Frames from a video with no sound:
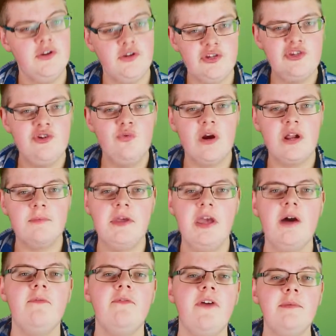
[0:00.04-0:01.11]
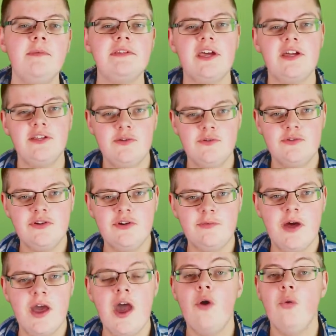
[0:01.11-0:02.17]
Do you want to become famous on
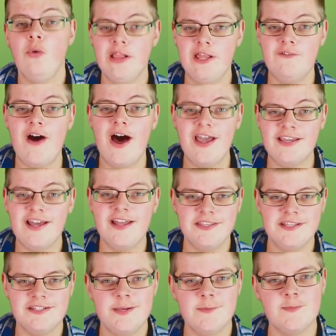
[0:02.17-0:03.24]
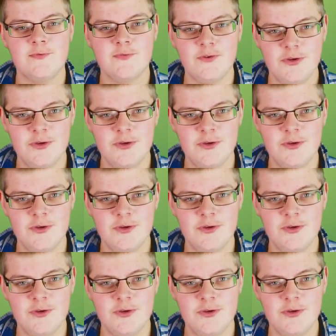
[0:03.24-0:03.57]
YouTube? Well, have I got the tips for